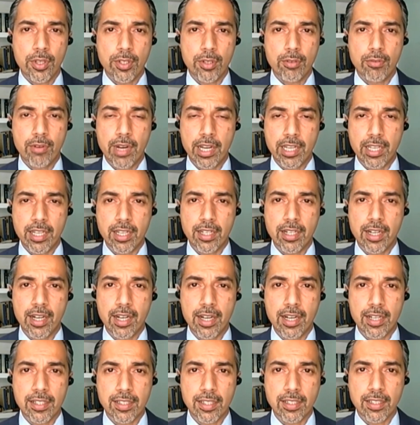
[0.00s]
to
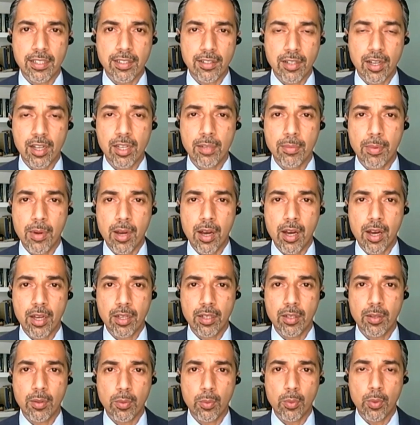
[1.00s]
recognize that the
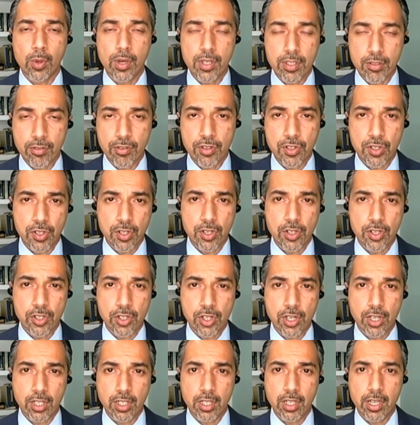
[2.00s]
Taliban was
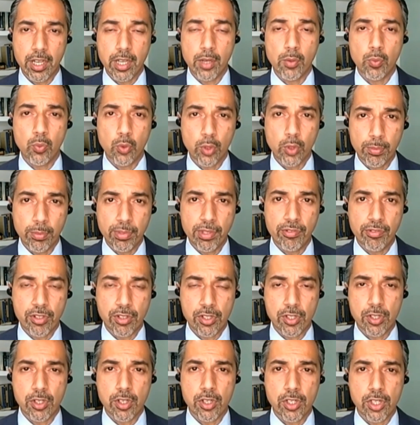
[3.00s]
resurging and would be
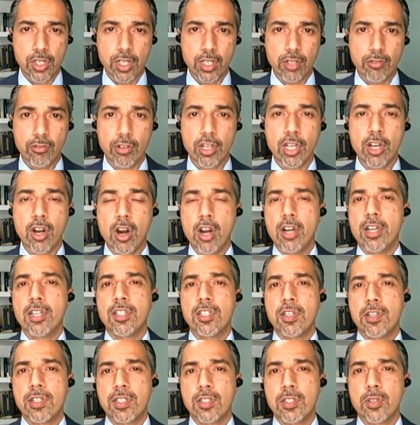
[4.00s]
resurging
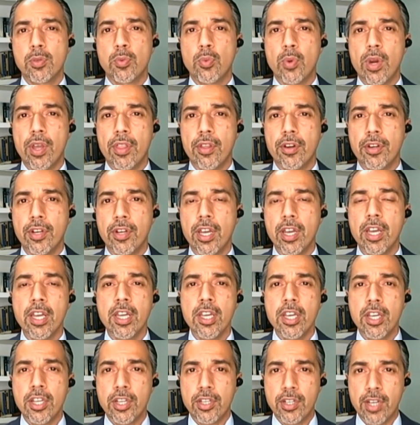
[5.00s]
regardless as to whether the
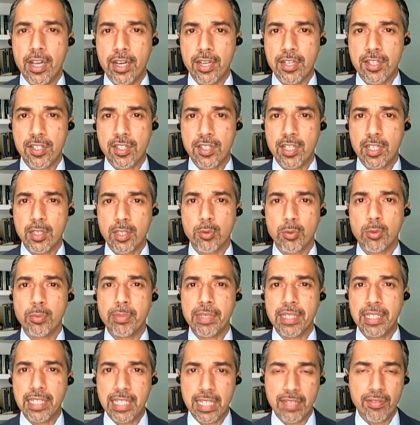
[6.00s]
United States would
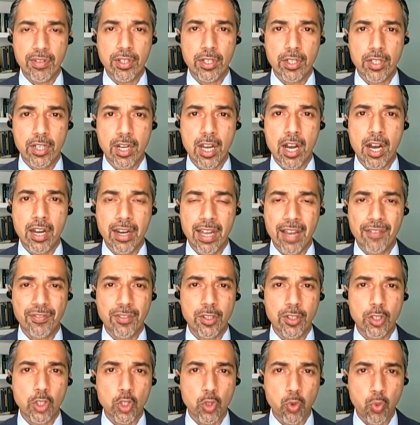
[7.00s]
be leaving or not.
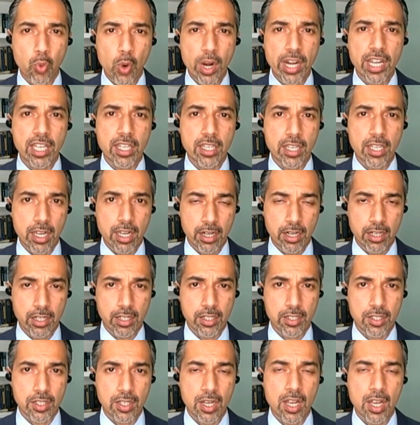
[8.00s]
After 20
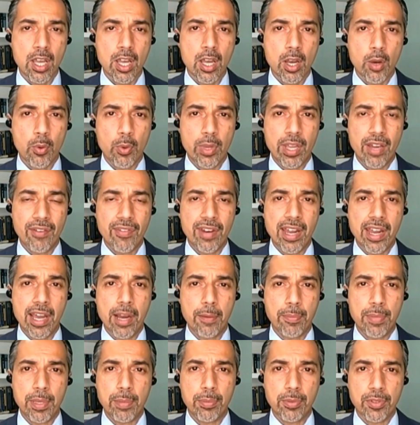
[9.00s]
years, we have now
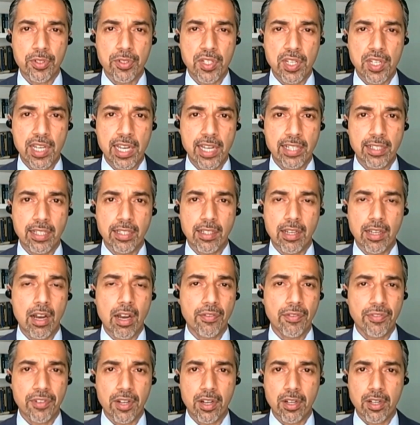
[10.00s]
people saying that the
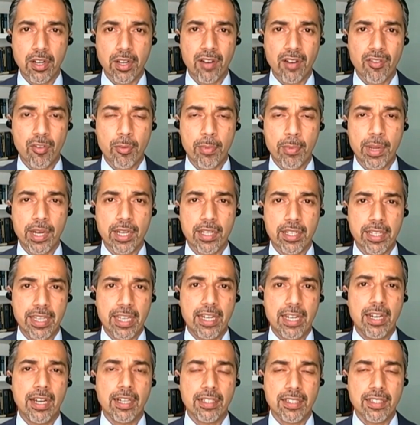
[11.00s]
Afghan government
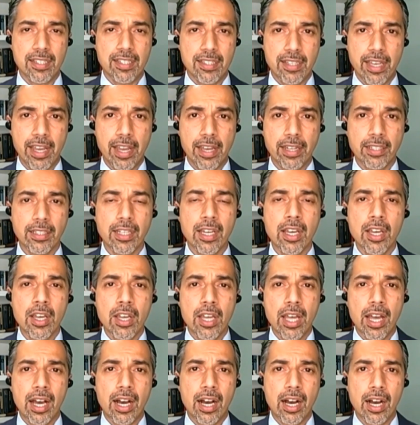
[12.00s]
cannot stand
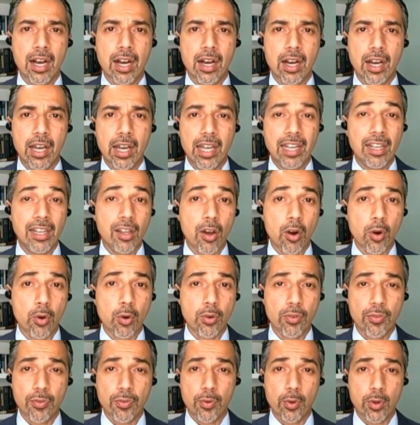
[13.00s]

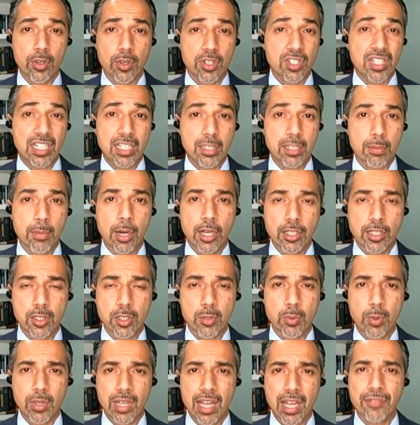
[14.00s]
alone for 6 months.
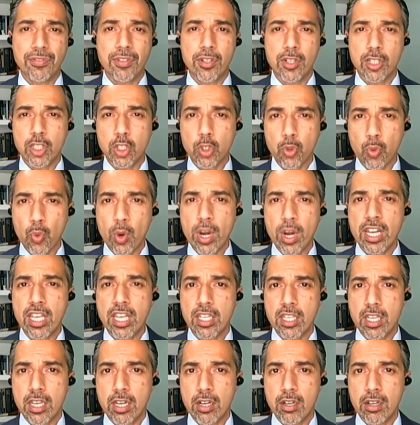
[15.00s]
Well, after a
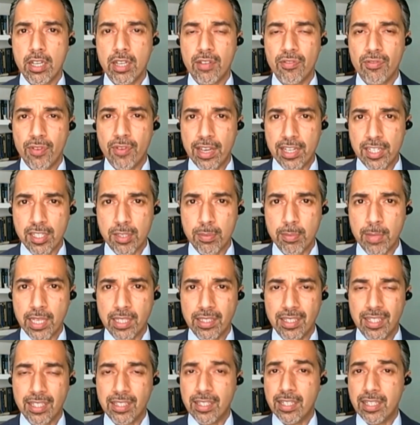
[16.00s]
20-year
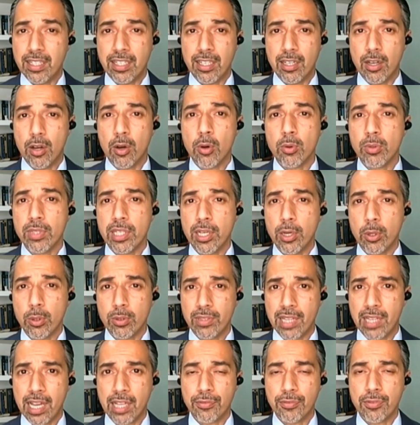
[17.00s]
investment and they can only
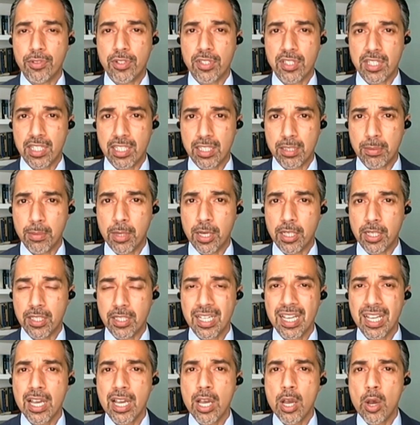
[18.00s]
hold out for 6
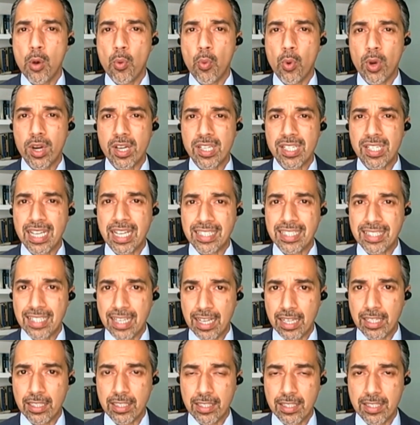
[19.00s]
months, what does that
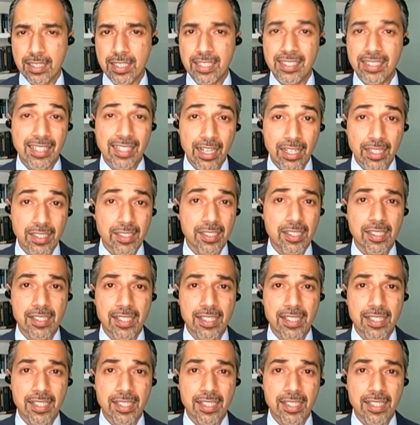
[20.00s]
tell us? It tells us